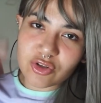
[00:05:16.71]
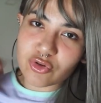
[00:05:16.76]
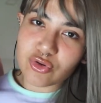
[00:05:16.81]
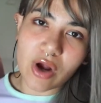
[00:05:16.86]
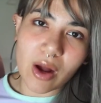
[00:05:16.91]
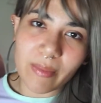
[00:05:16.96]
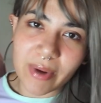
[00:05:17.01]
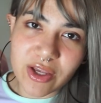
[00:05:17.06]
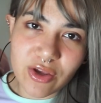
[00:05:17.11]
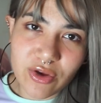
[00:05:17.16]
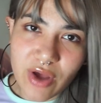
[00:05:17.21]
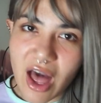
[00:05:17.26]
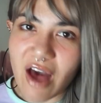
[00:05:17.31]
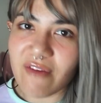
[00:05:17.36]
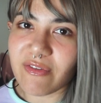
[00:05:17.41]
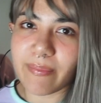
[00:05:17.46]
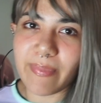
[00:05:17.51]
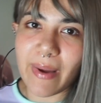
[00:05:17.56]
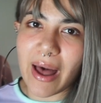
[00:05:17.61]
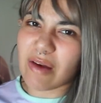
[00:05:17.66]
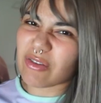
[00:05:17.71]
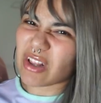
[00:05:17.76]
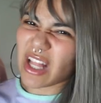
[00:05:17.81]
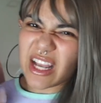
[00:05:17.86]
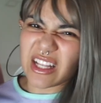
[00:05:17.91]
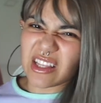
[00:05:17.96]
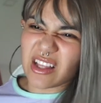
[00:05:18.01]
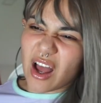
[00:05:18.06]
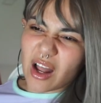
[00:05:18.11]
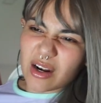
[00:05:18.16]
trauma you have about
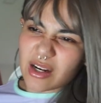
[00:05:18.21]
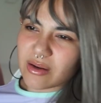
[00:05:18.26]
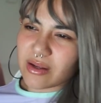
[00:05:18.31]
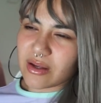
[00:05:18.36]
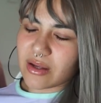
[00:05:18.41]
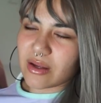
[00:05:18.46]
like not